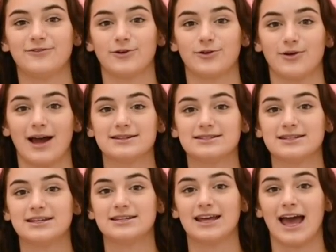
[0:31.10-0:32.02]
for
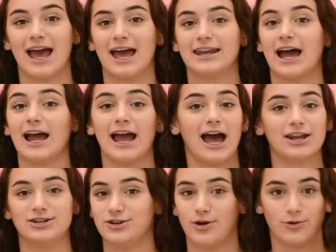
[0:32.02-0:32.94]
granted and I
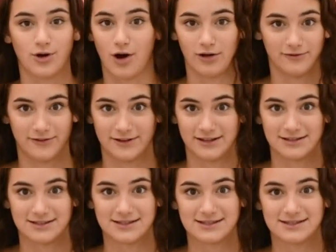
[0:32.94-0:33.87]
had no
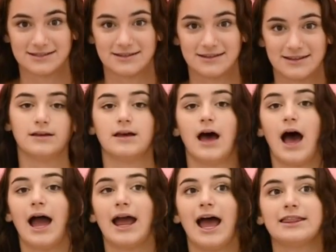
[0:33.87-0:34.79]
confidence.
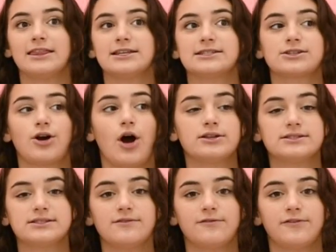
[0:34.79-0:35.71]
I had this
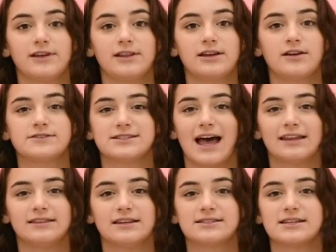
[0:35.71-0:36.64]
constant feeling of
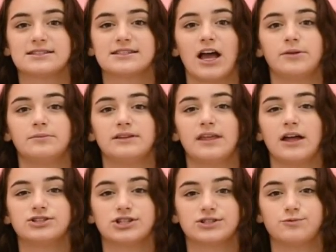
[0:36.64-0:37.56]
sadness inside me
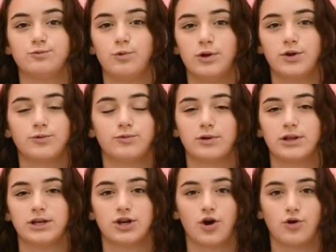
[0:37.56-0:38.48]
that just wouldn't
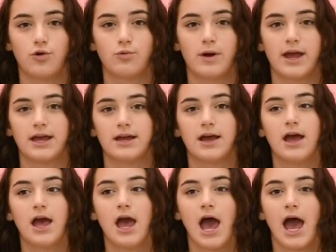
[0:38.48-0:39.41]
really go away.
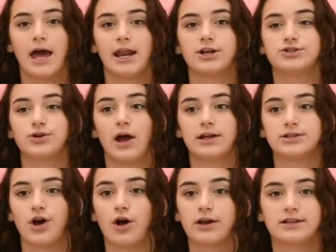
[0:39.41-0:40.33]
And I
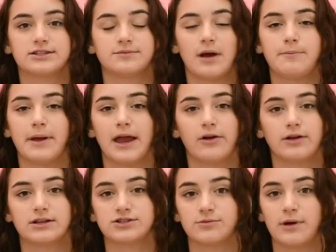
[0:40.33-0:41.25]
tried talking to my
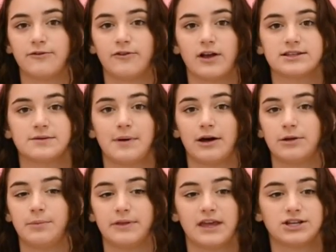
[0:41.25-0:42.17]
parents or my friends
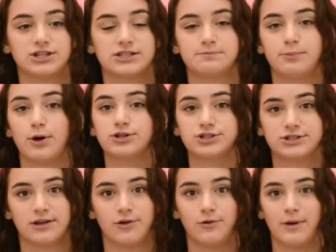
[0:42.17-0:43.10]
about it, but they just
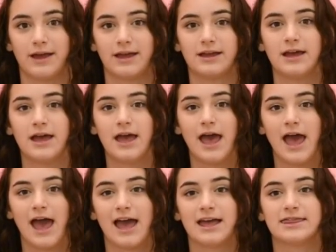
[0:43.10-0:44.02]
pushed it away.
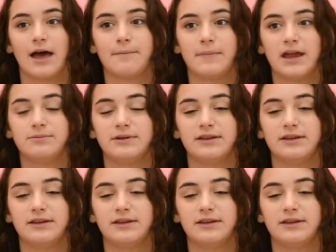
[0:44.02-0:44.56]
And that